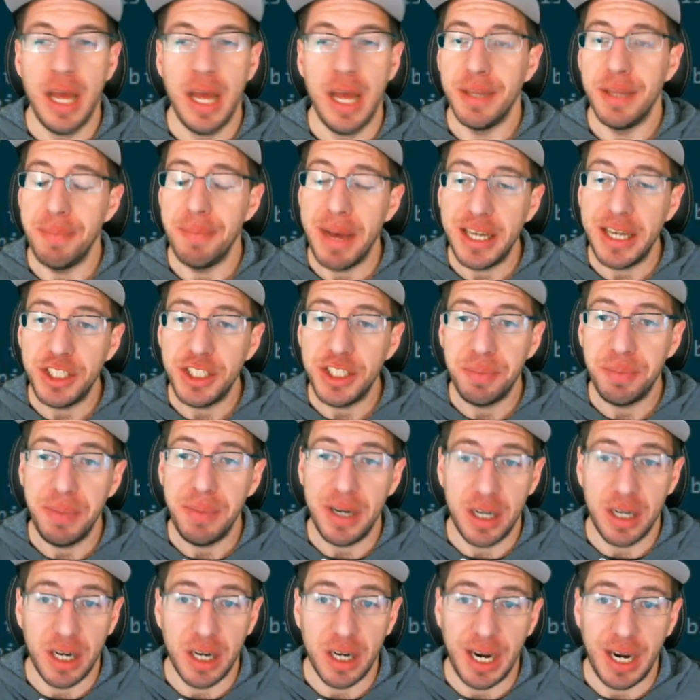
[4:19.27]
The magic
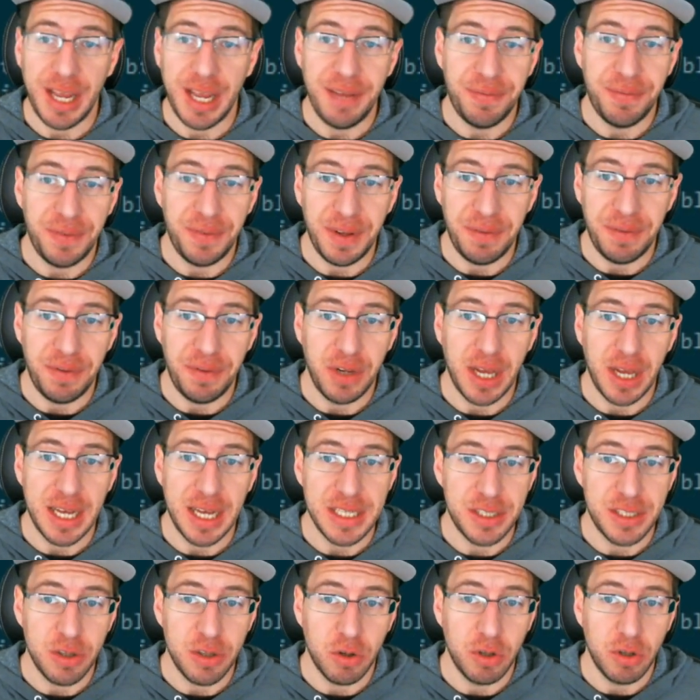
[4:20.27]
mirror, if you
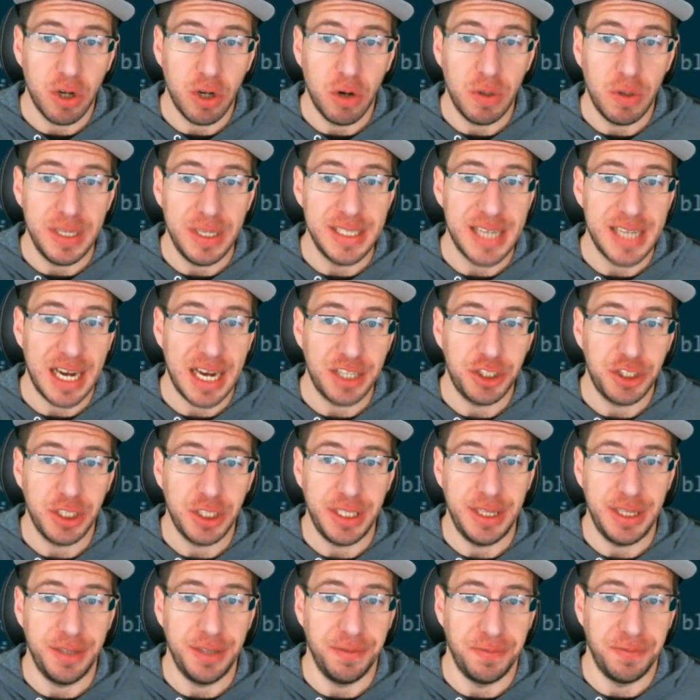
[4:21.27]
guys don't know, is
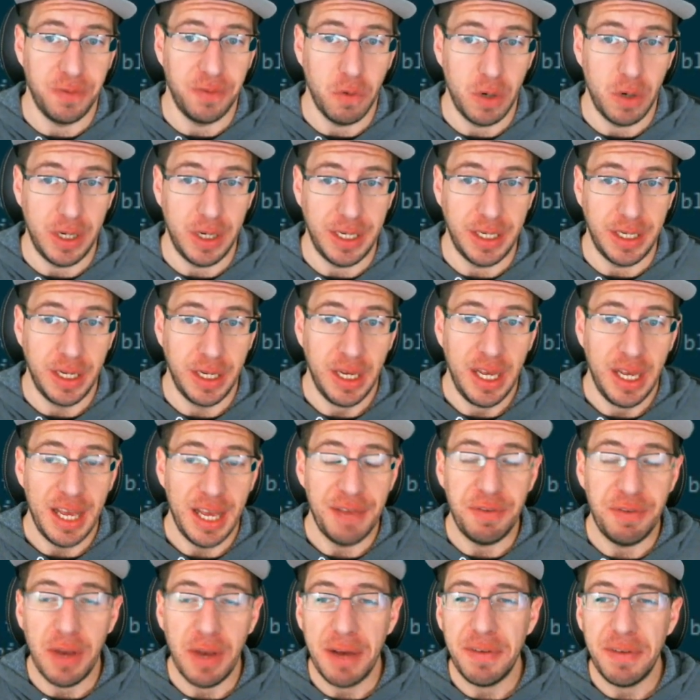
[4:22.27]
actually the void.
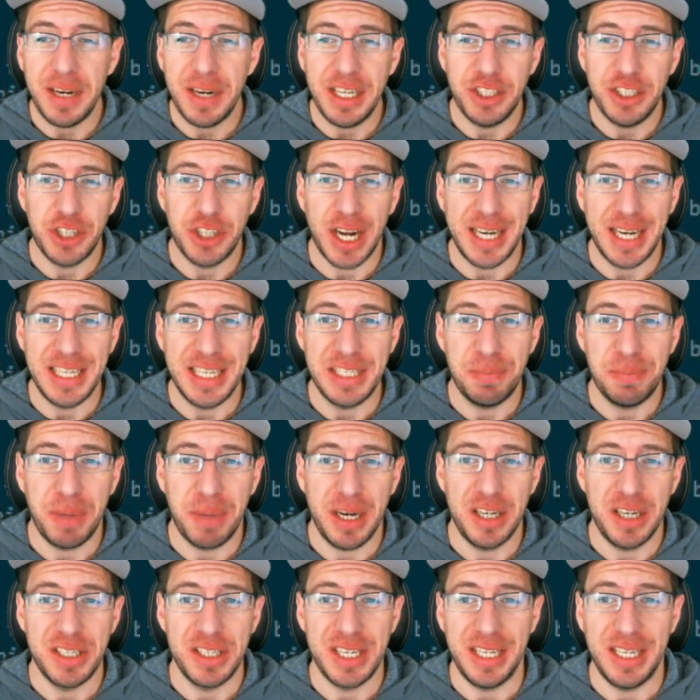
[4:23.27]
If you have any Chinese
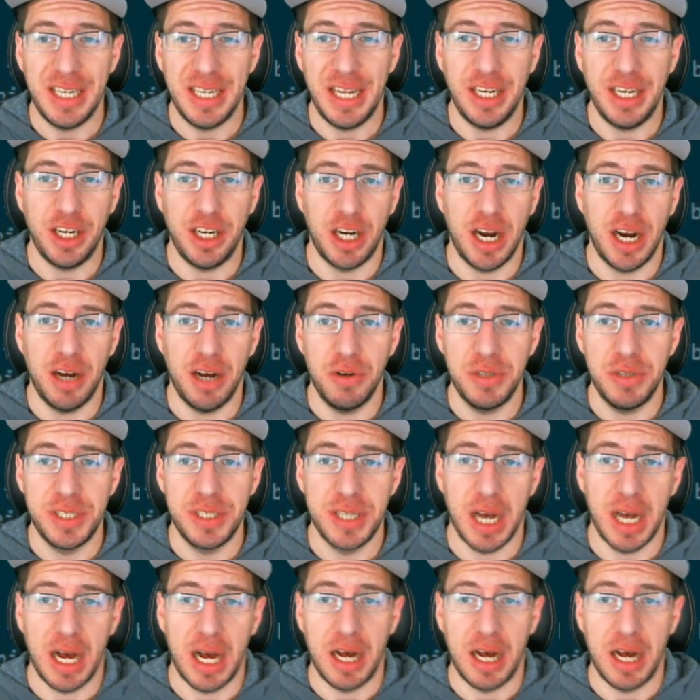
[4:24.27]
players in your house,